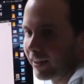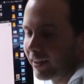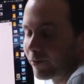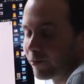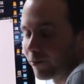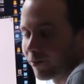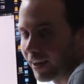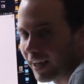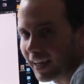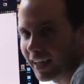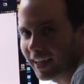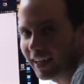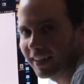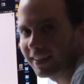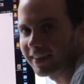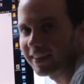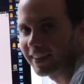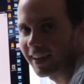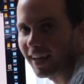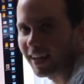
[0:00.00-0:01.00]
In
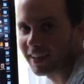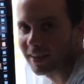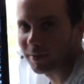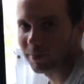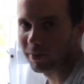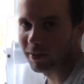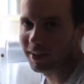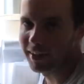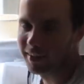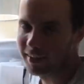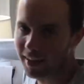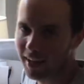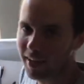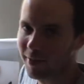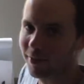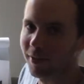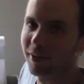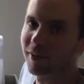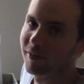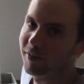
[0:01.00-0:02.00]
finance, yes, but in
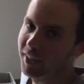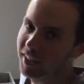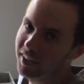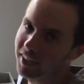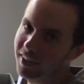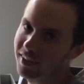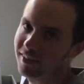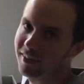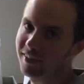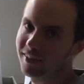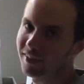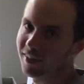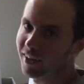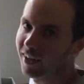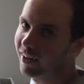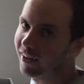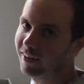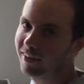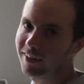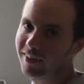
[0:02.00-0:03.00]
life convenience,
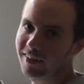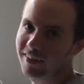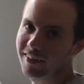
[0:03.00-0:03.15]
no.